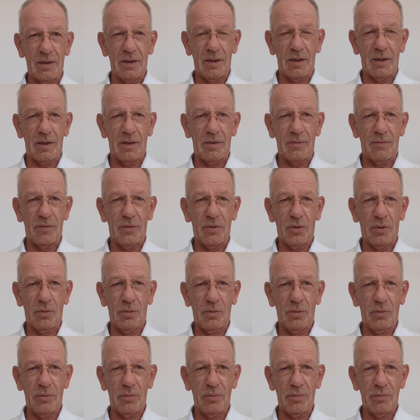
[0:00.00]
And
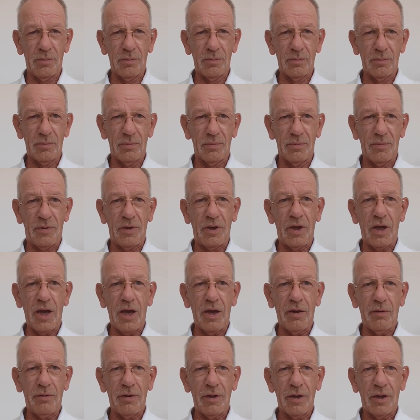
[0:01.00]
though the
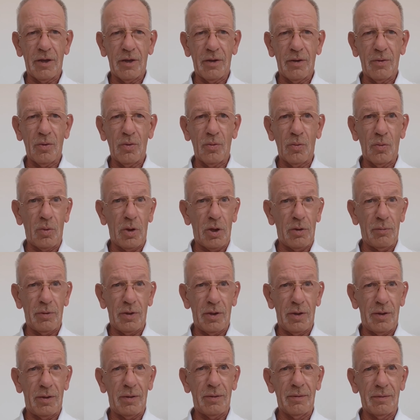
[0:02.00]
area where
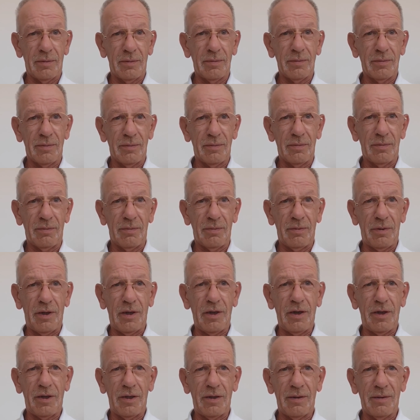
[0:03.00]
we
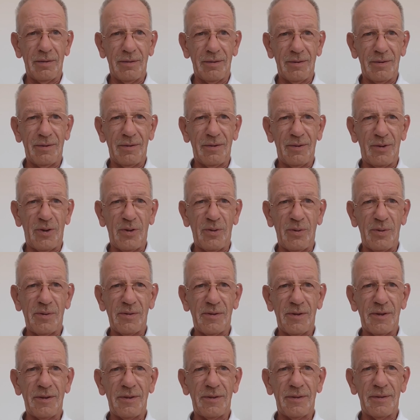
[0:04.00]
really use
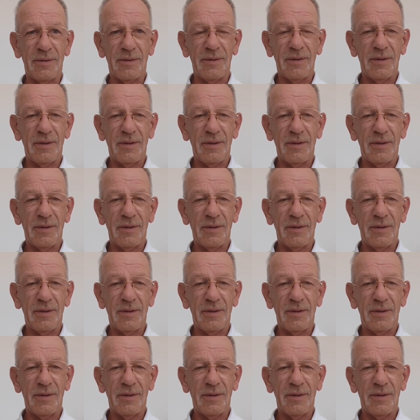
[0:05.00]
it